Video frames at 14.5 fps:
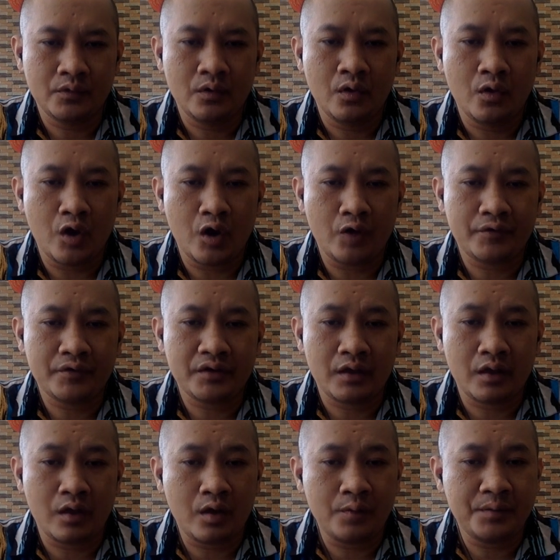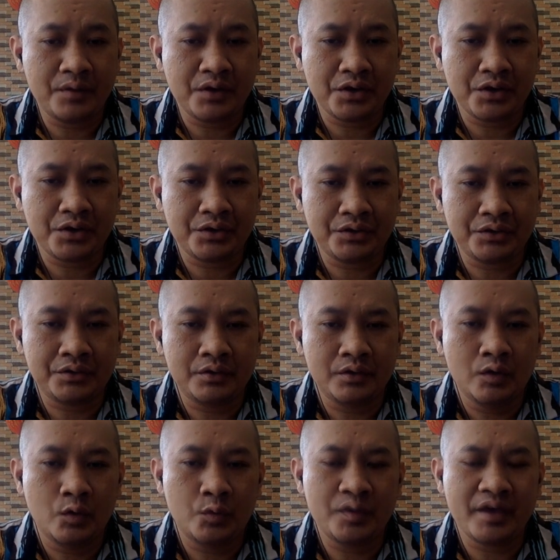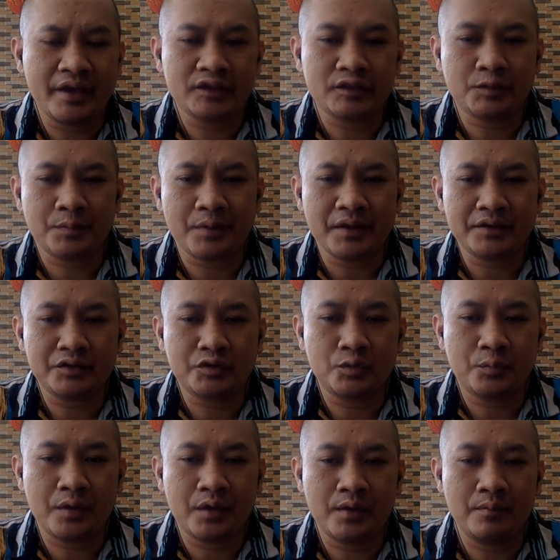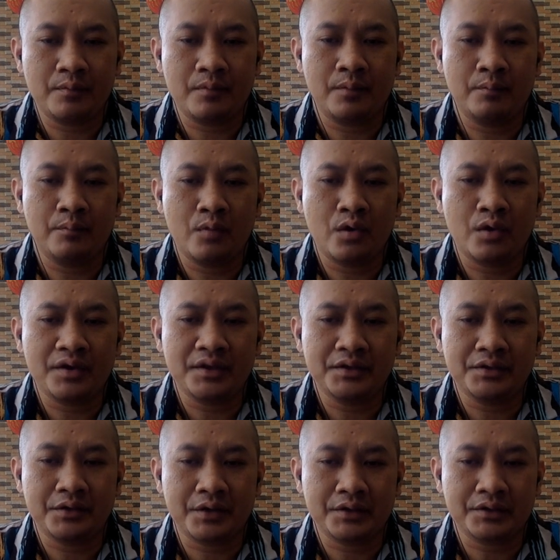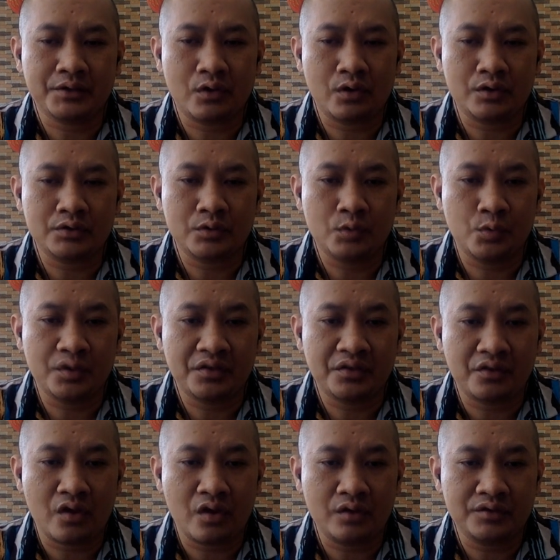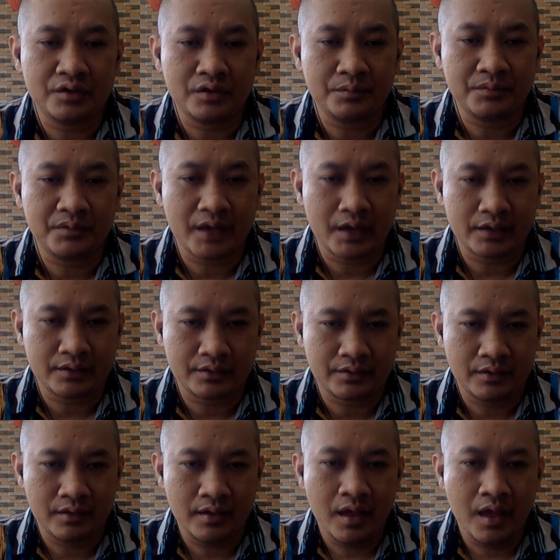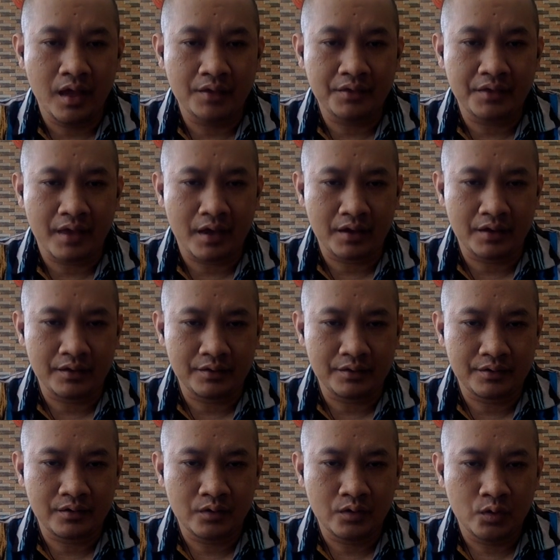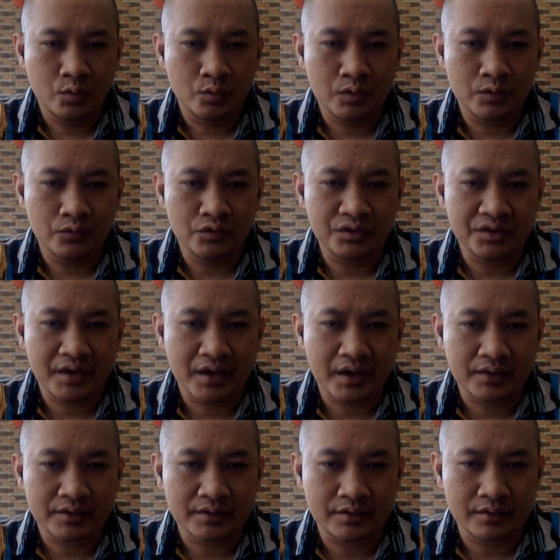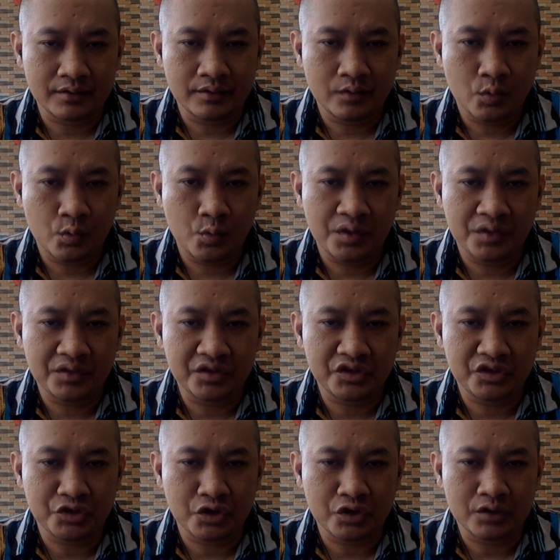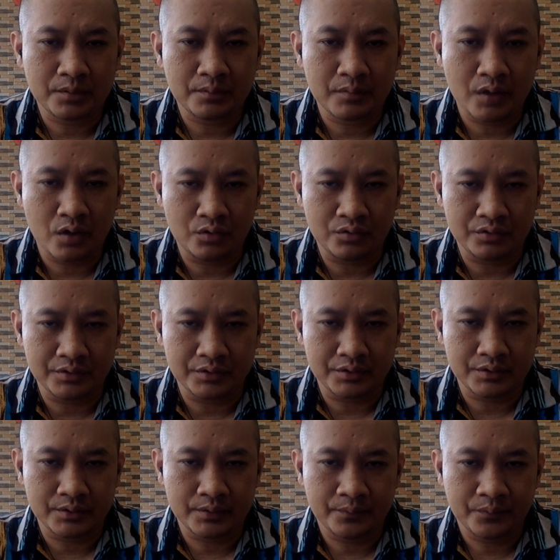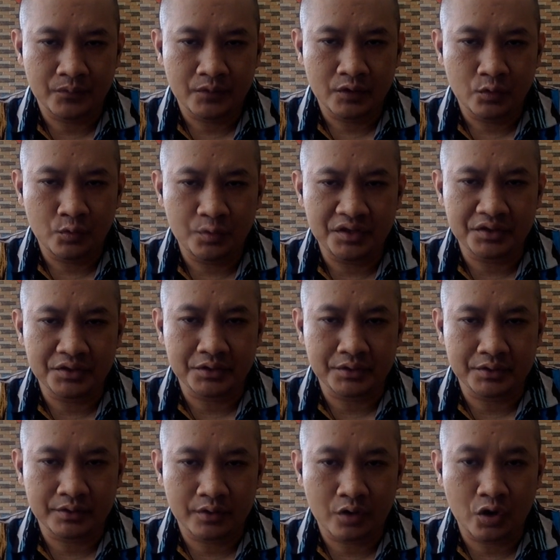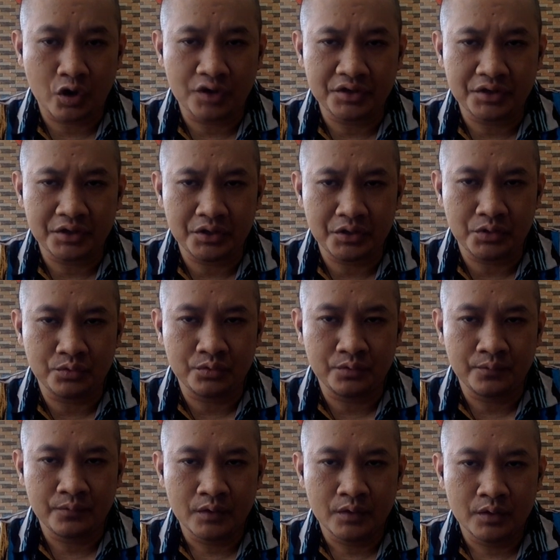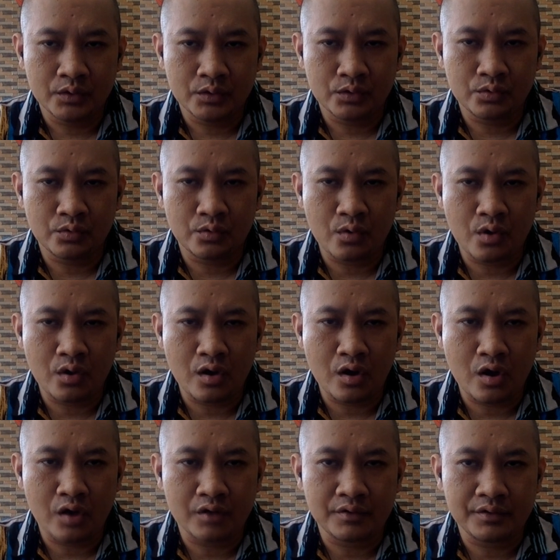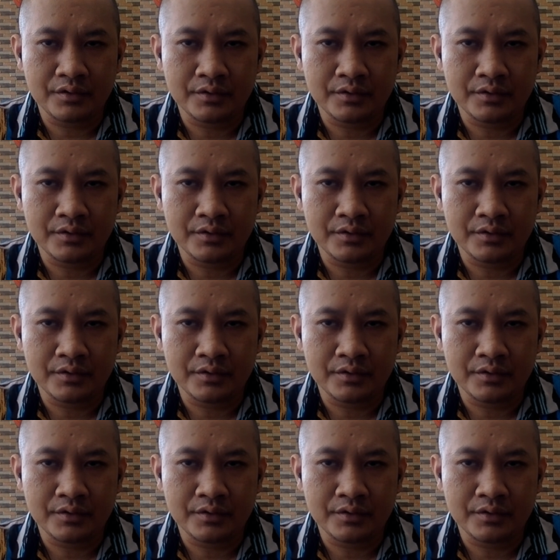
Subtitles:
Over a long period, we expect to pay more interest costs with long-term debt than we would get with short-term loans, which continue to roll on